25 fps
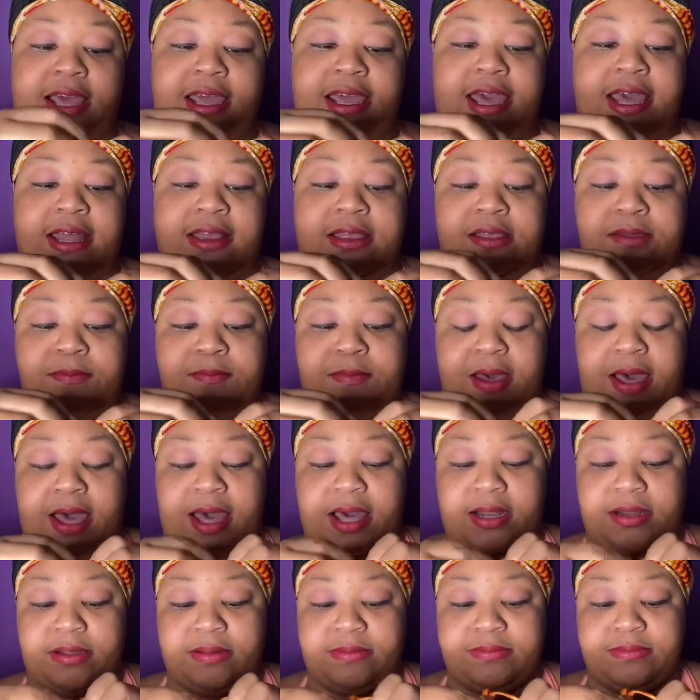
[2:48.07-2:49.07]
at the
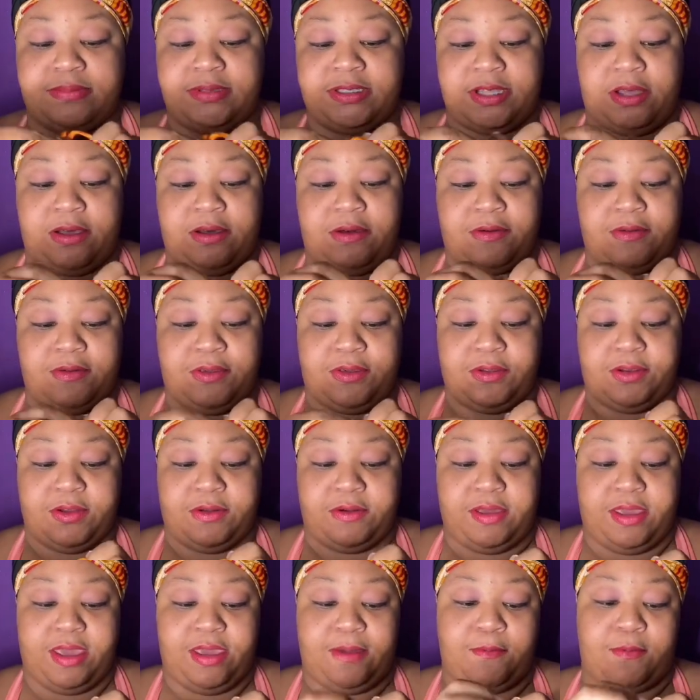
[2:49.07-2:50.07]
bottom so
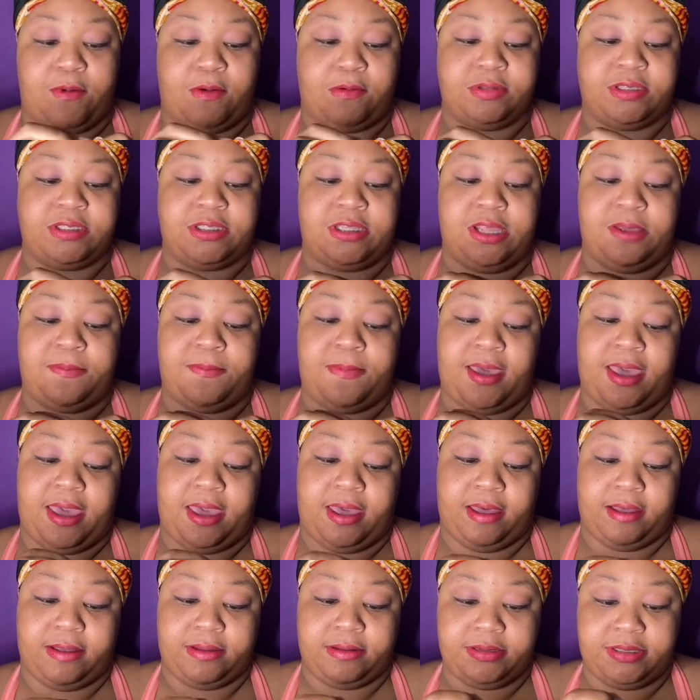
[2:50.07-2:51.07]
it won't slip
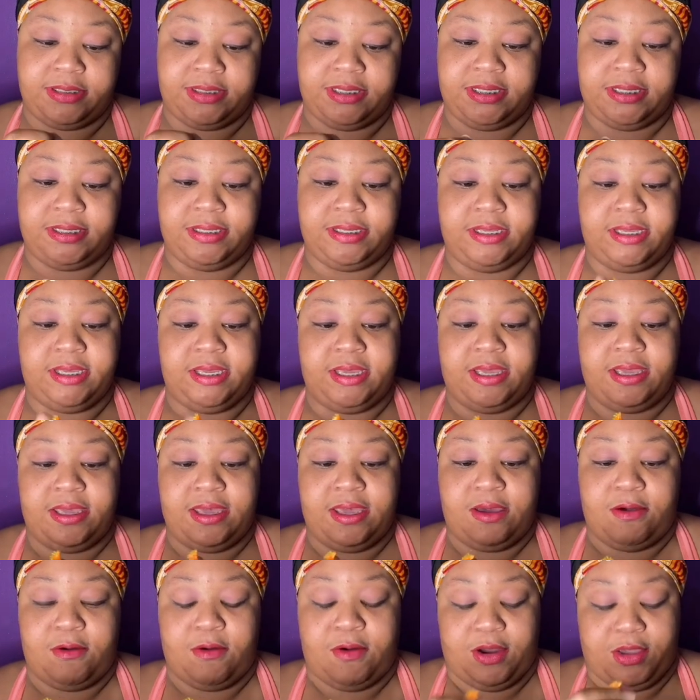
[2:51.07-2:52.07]
out,
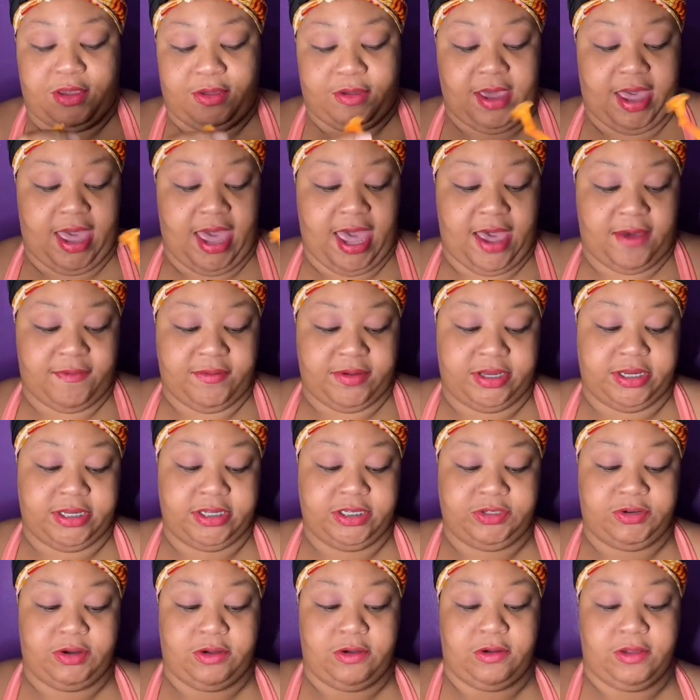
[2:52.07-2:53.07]
or you can have a
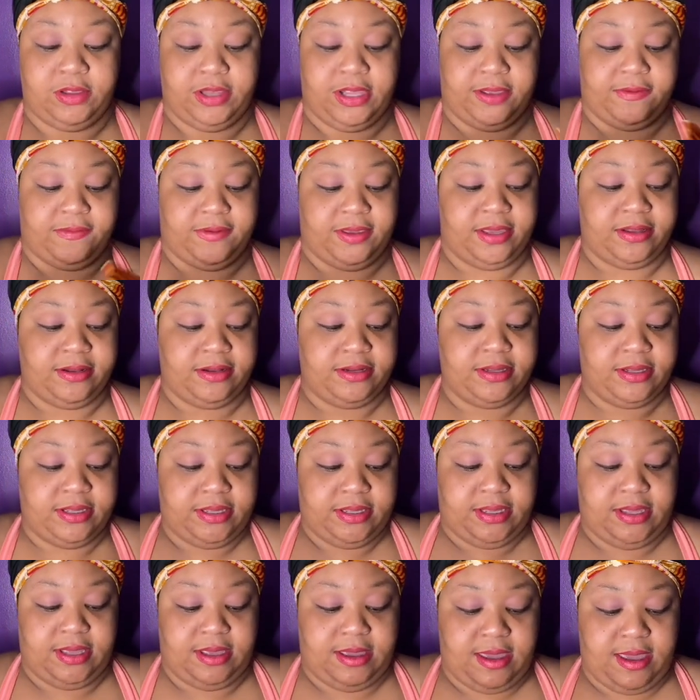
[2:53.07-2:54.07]
control of it.
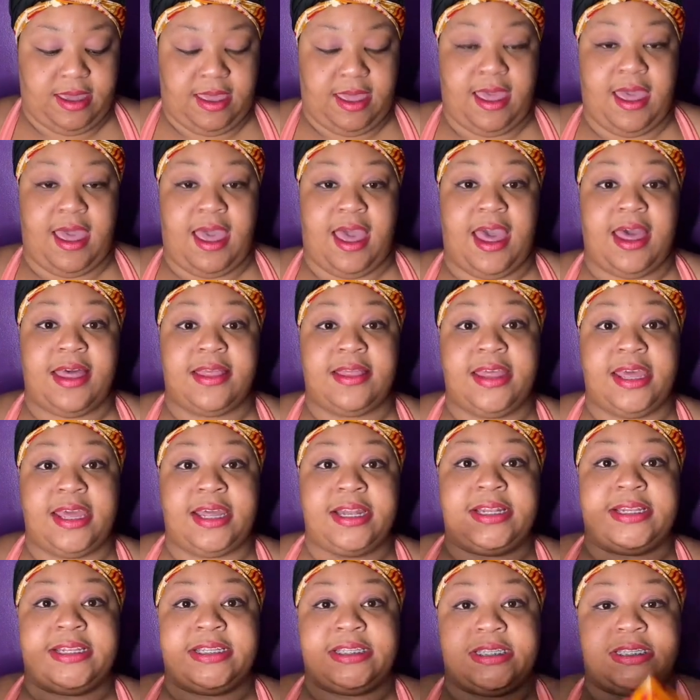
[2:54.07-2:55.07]
And
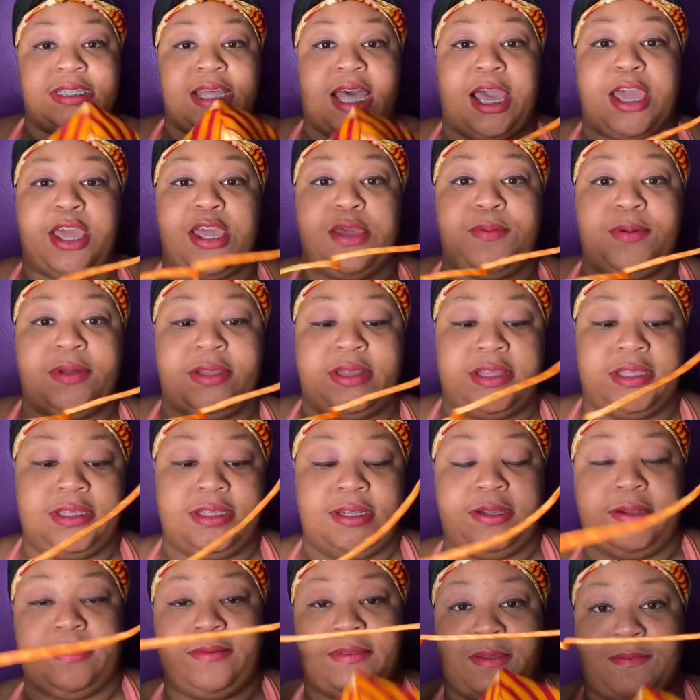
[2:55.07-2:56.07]
then this is how you put
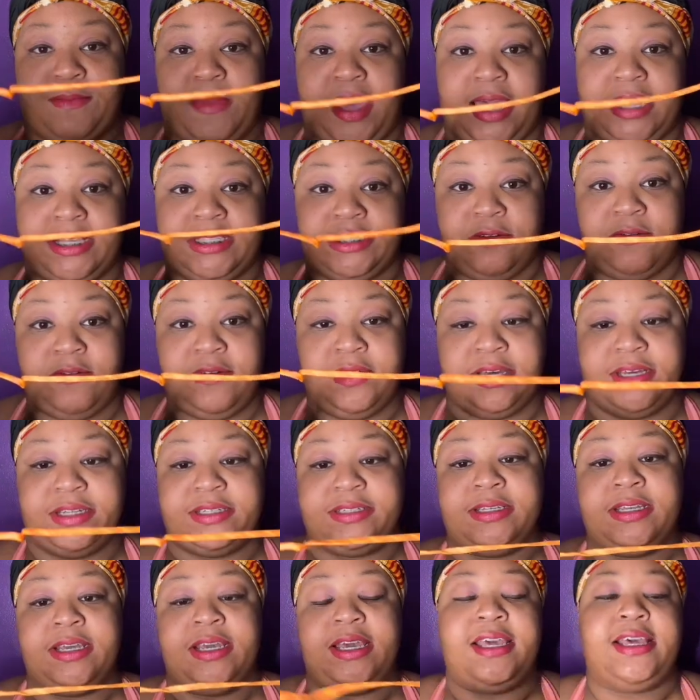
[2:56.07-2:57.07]
the mask
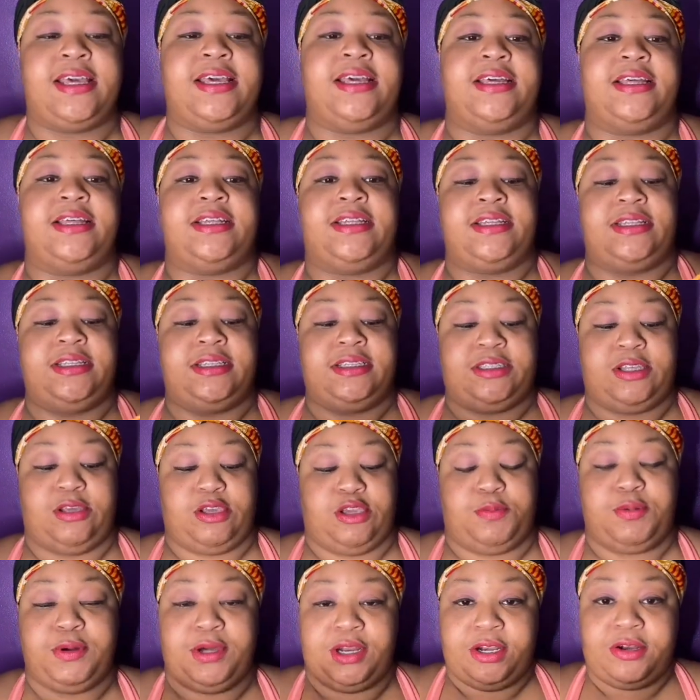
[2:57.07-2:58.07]
on. So
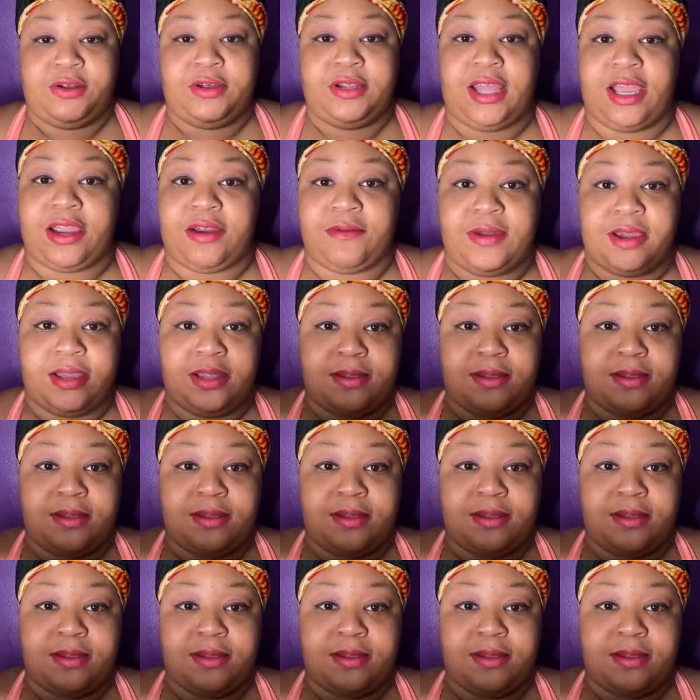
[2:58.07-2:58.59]
you put it on like a regular